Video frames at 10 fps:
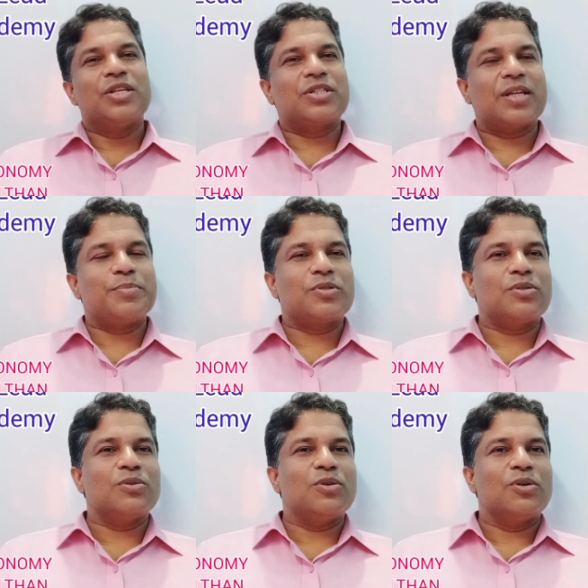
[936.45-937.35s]
steps
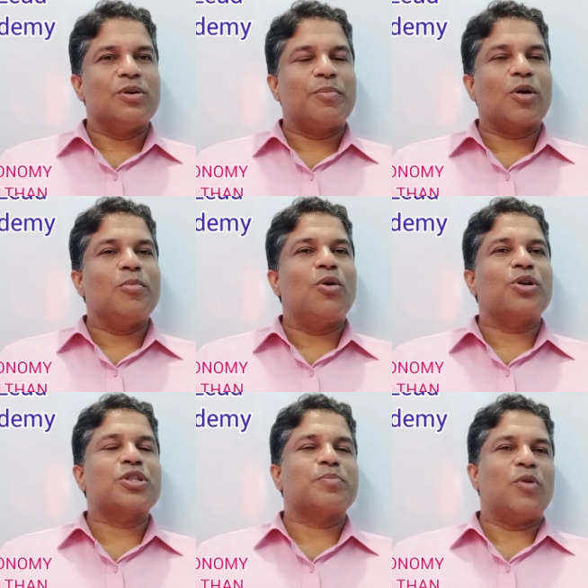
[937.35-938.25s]
to
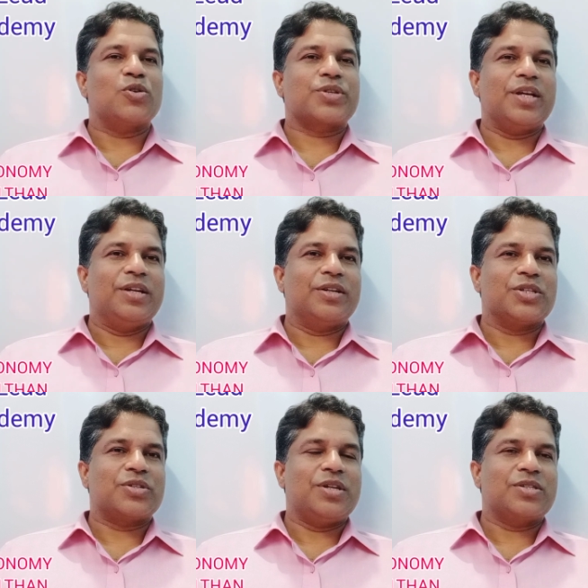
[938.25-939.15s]
promote small scale
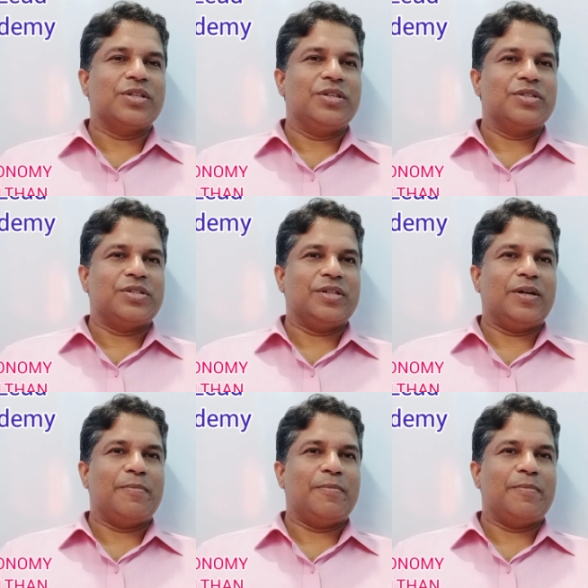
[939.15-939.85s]
industries in India,